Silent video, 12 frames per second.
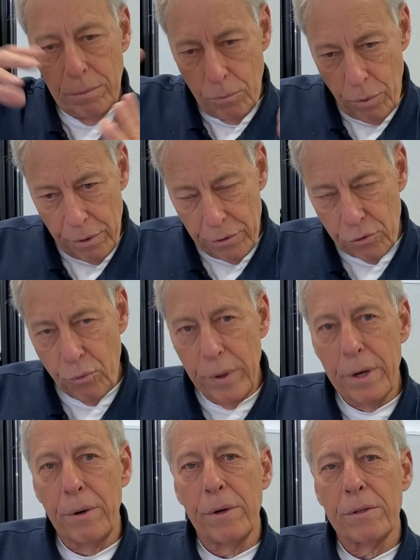where the
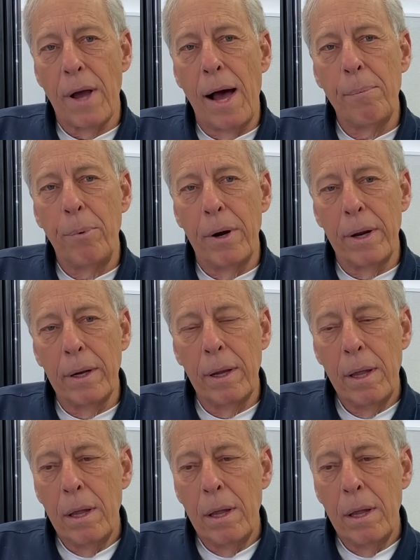tweeter is operating,